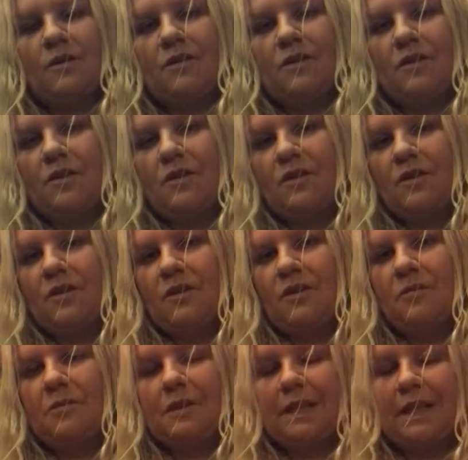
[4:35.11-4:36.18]
you're
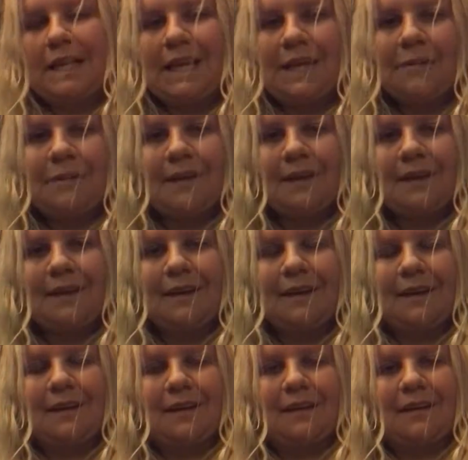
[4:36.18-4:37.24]
bulimic,
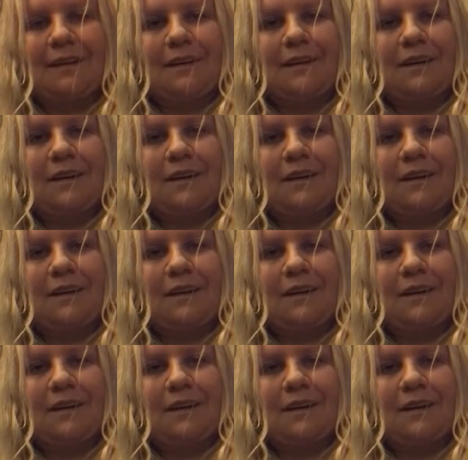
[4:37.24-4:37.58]
and